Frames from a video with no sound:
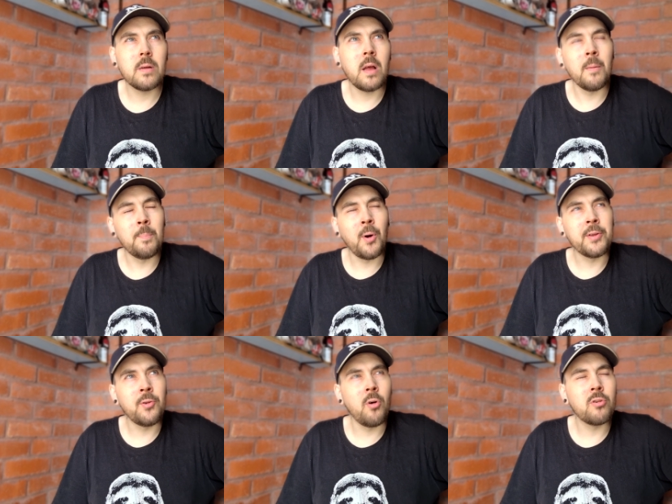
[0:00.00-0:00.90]
And by
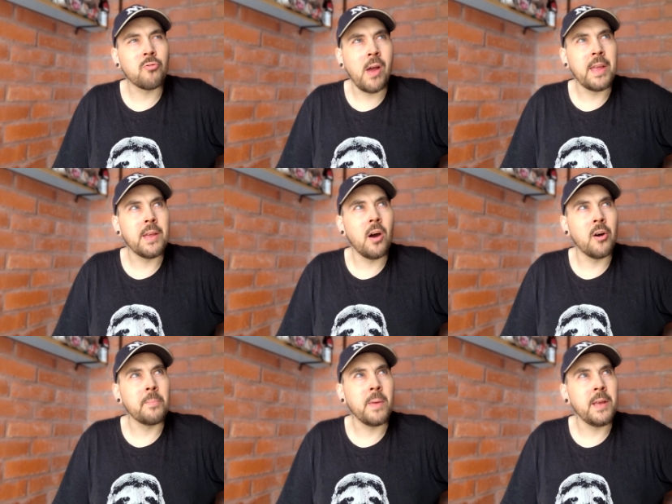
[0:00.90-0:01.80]
not great,
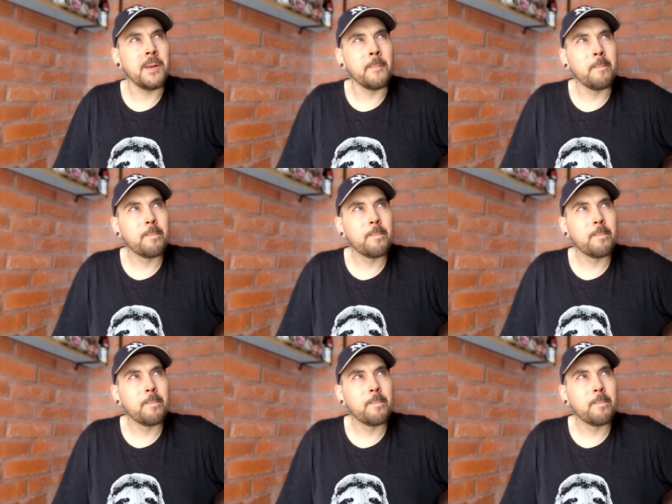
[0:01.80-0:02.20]
I mean,